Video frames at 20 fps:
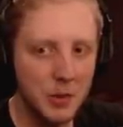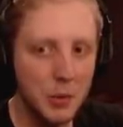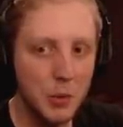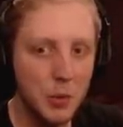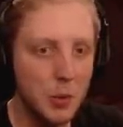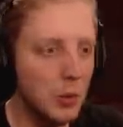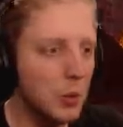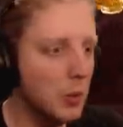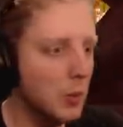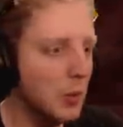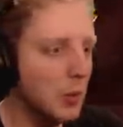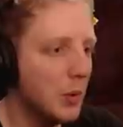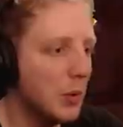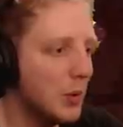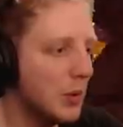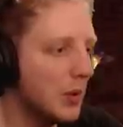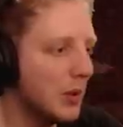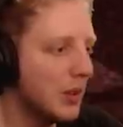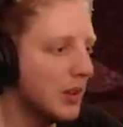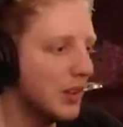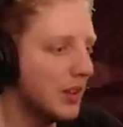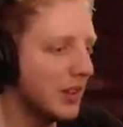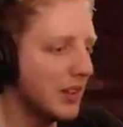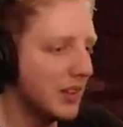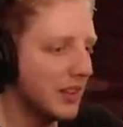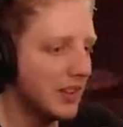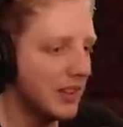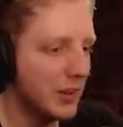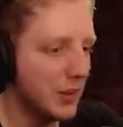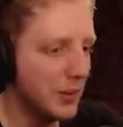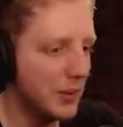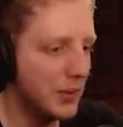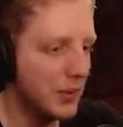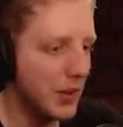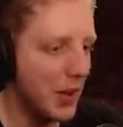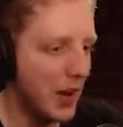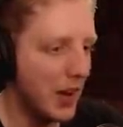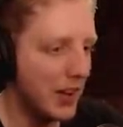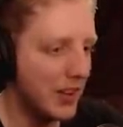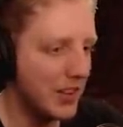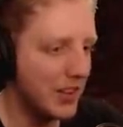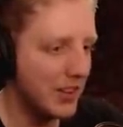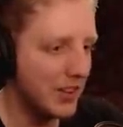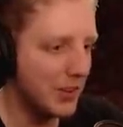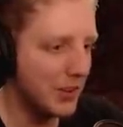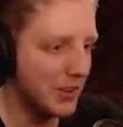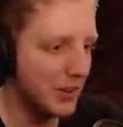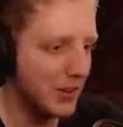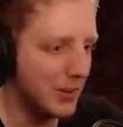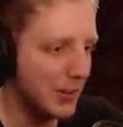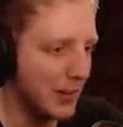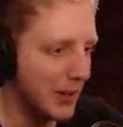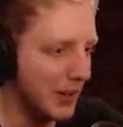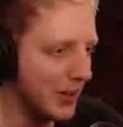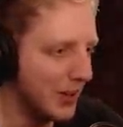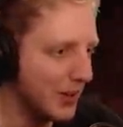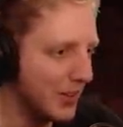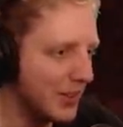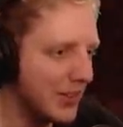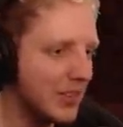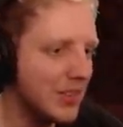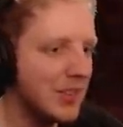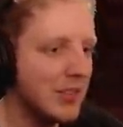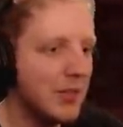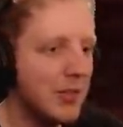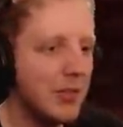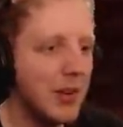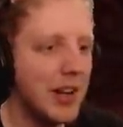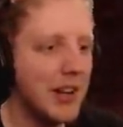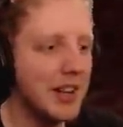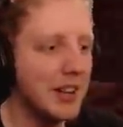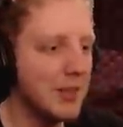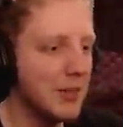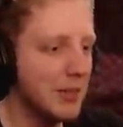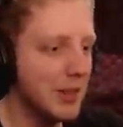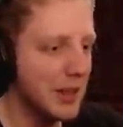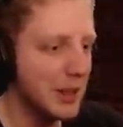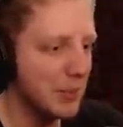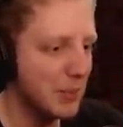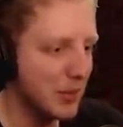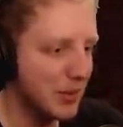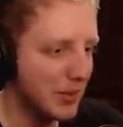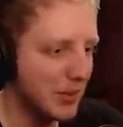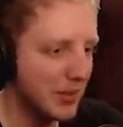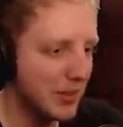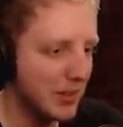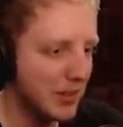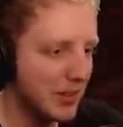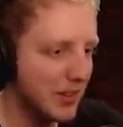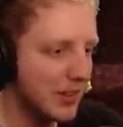Ooh. Don't start. Oh my god. Fanning the flames.